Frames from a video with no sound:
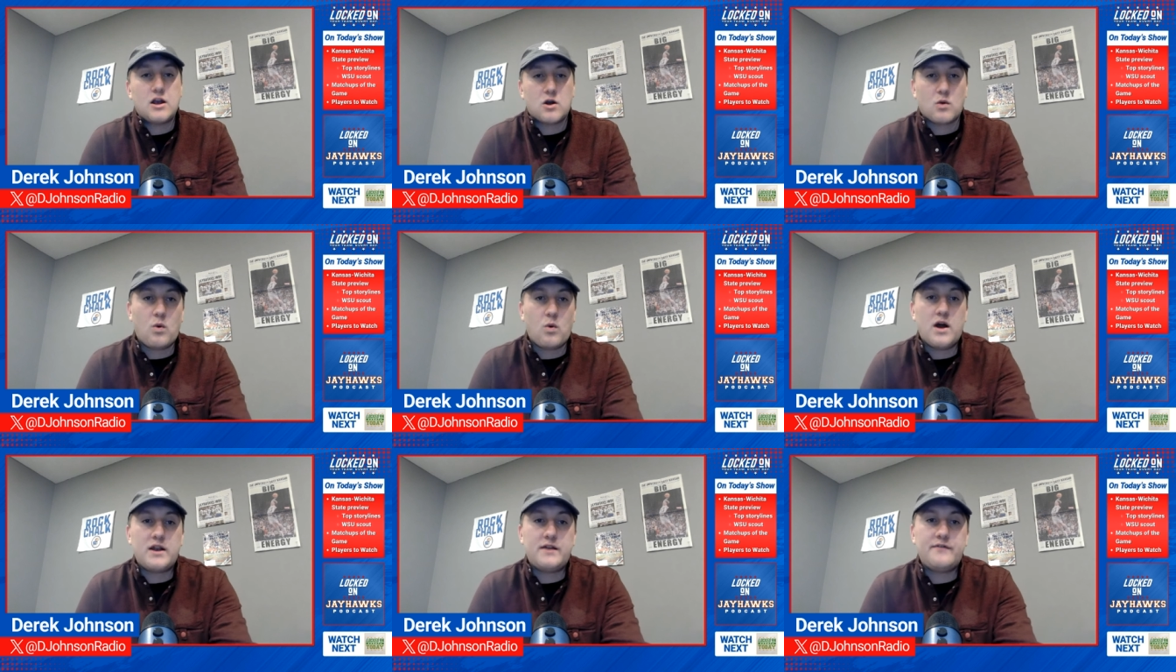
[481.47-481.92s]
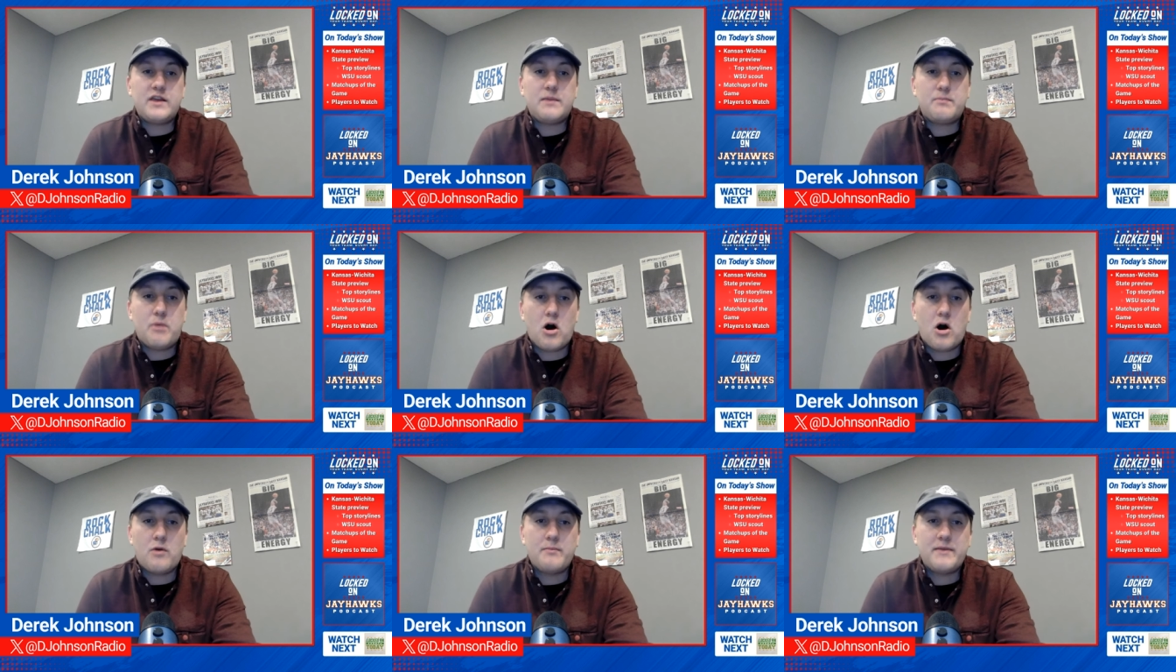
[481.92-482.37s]
one of the
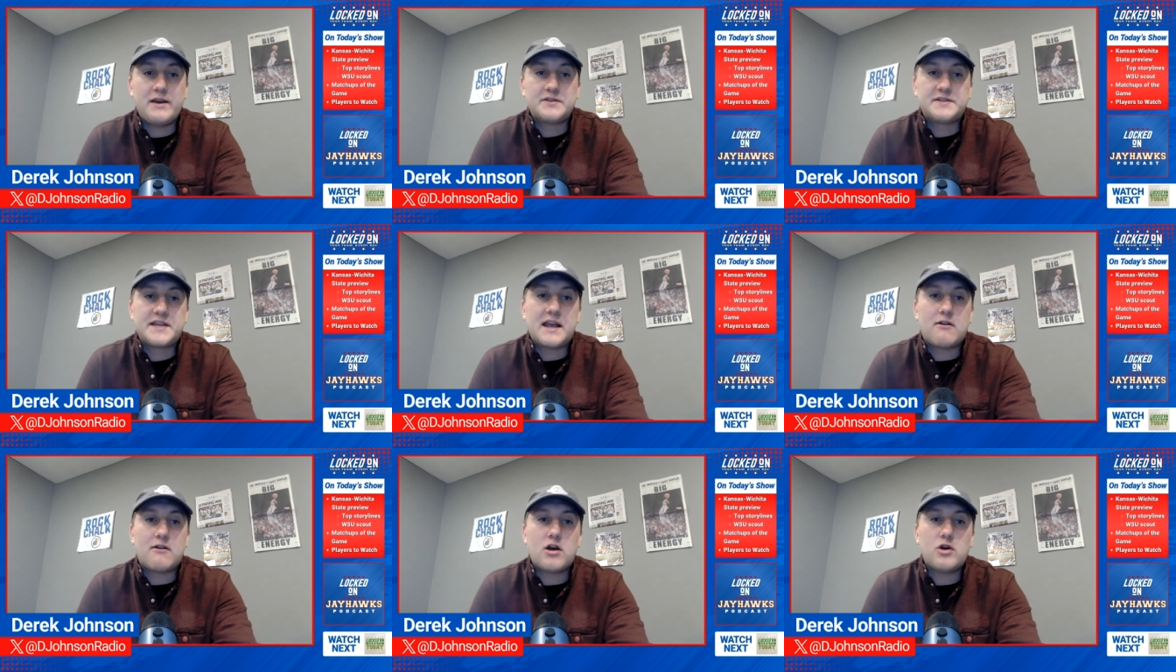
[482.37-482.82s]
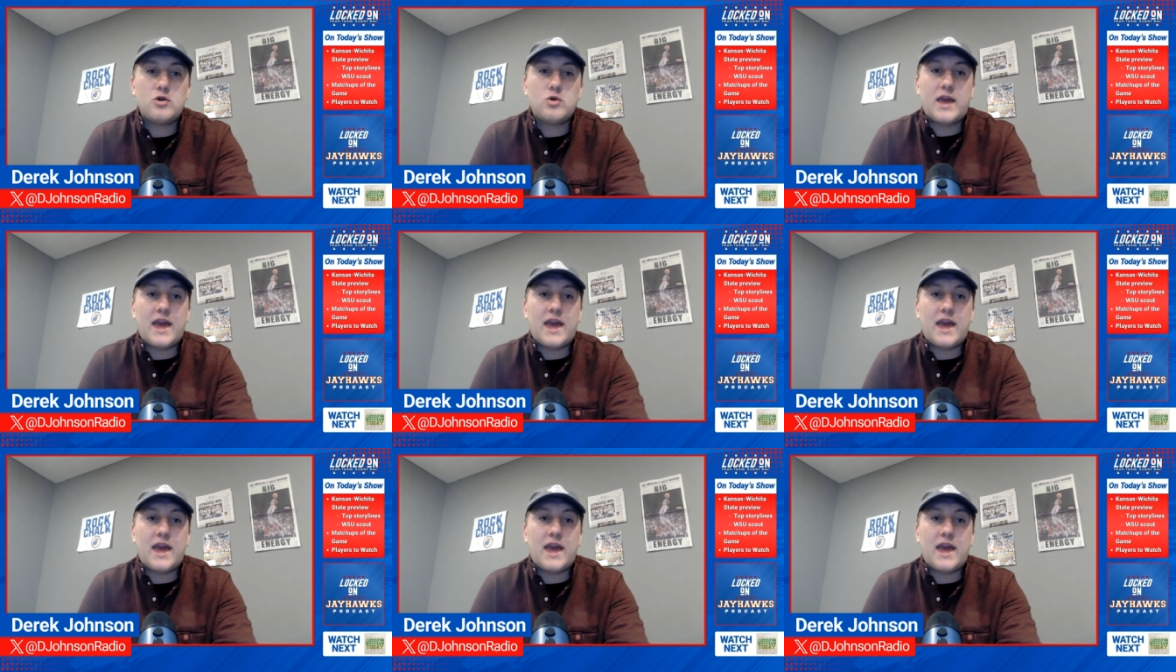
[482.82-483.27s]
Paul Mills era,
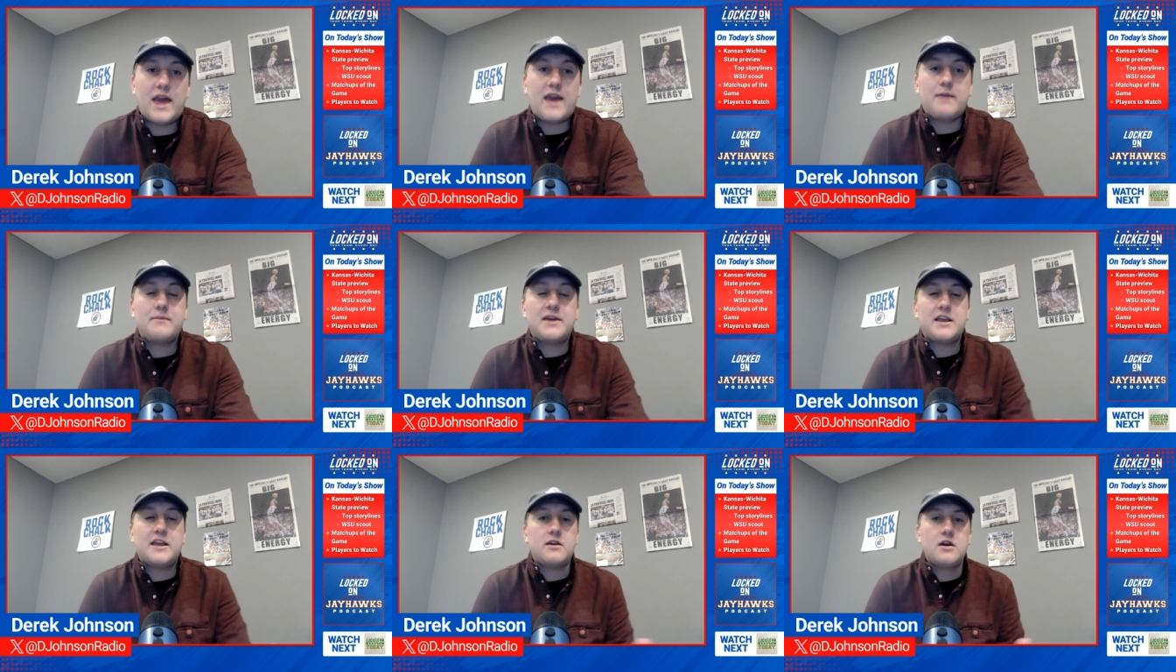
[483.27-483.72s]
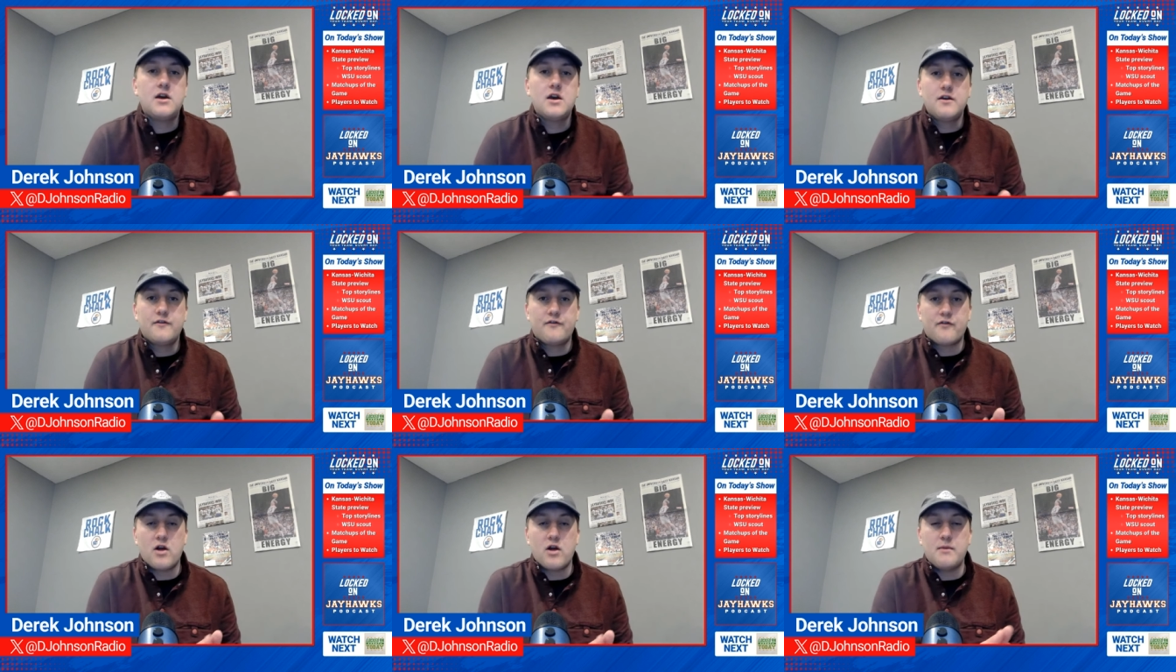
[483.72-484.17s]
who came in
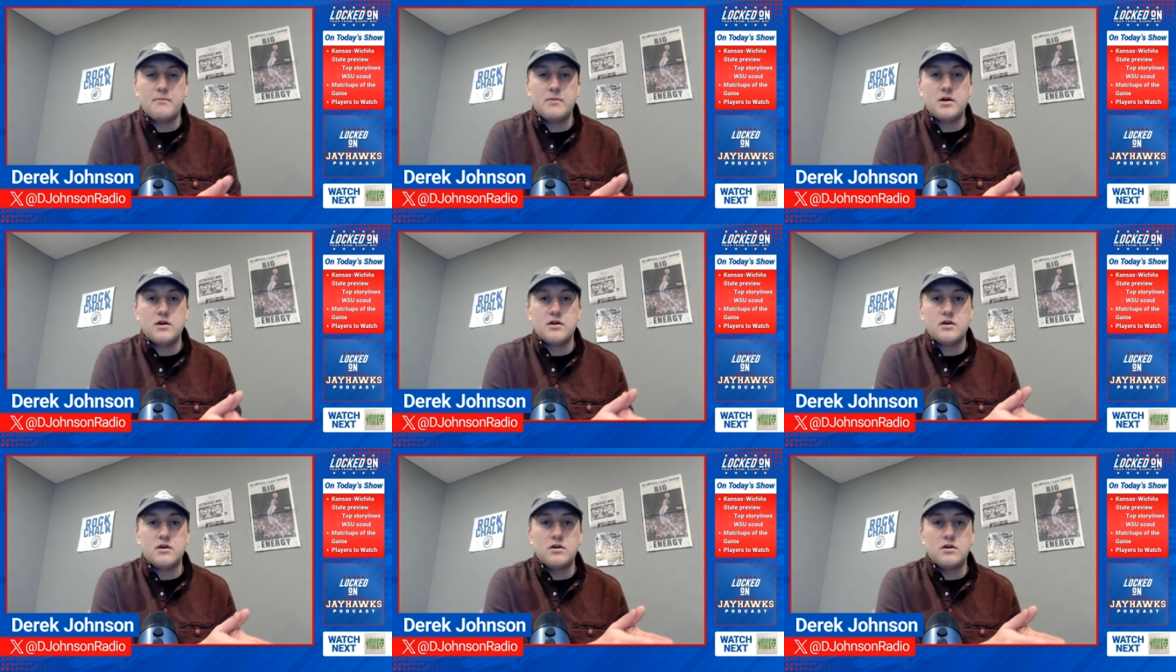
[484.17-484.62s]
from